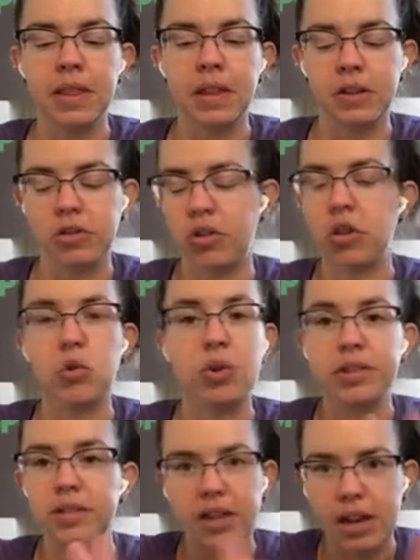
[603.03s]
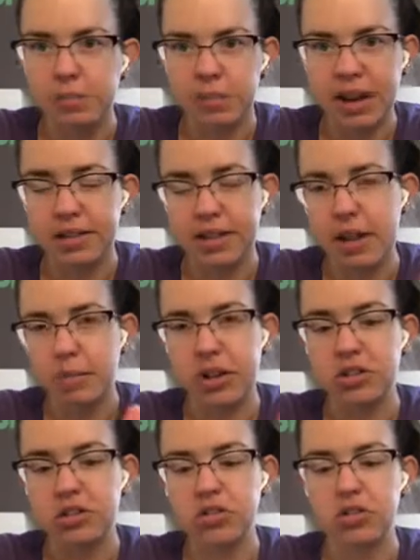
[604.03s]
You can always get past that by
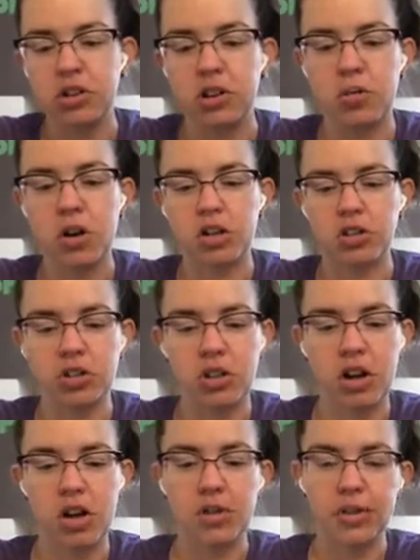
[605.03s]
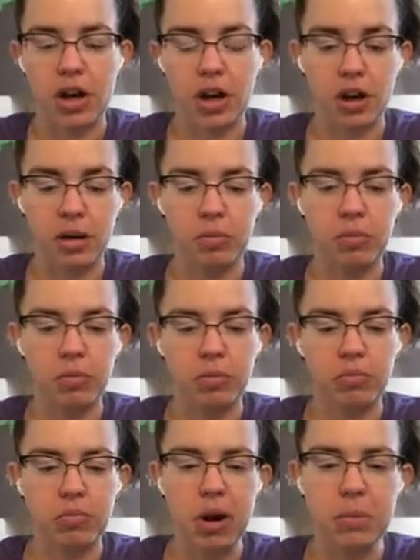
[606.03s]
just using a washcloth.
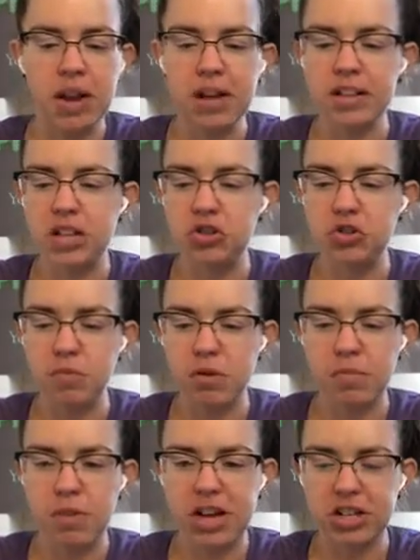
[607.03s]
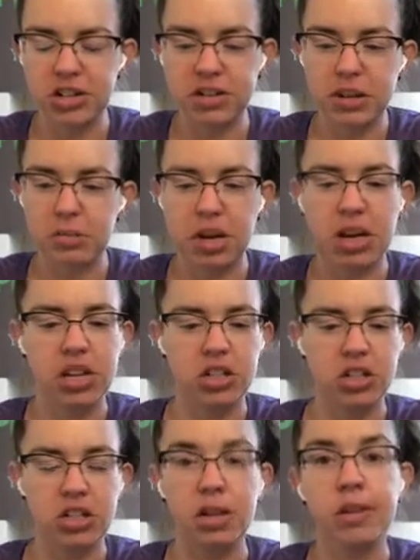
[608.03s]
probably as I do more batches, I might
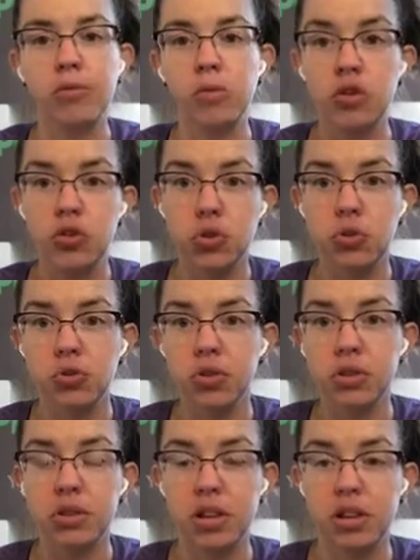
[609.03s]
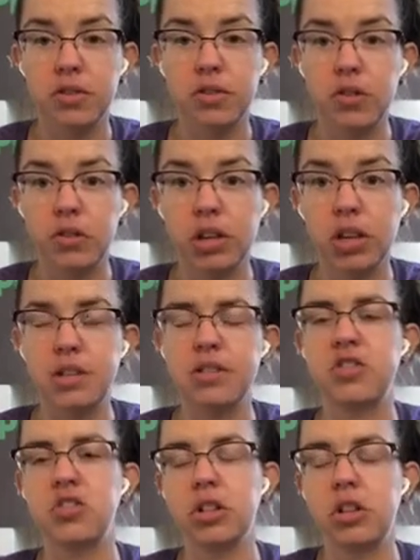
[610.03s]
actually reduce the exfoliants
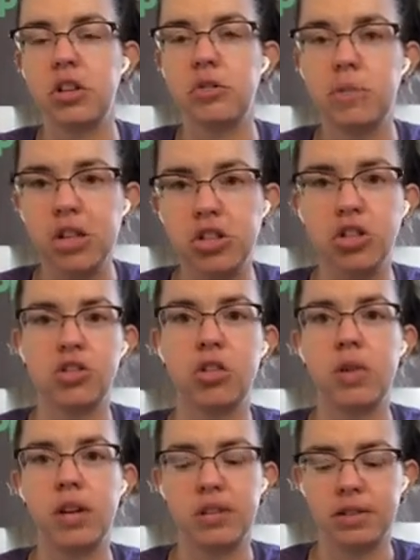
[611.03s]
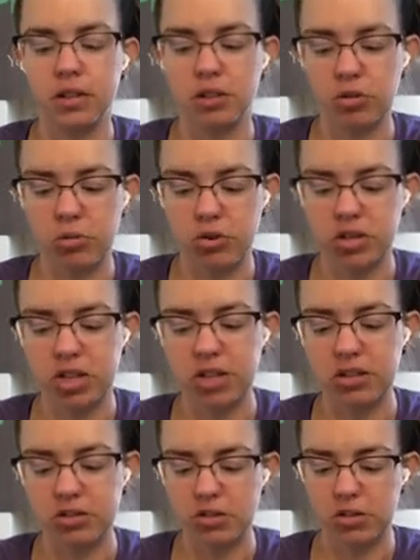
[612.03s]
just a little bit, just so it is a little more
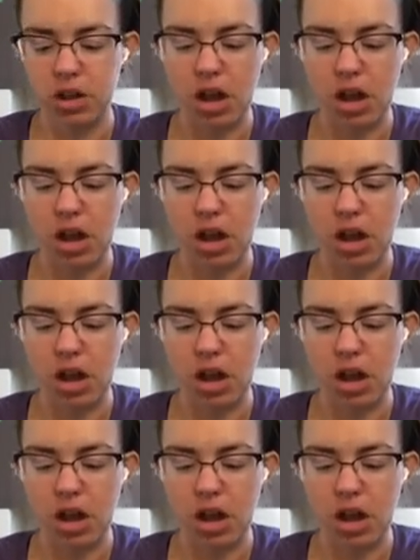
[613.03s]
gentle.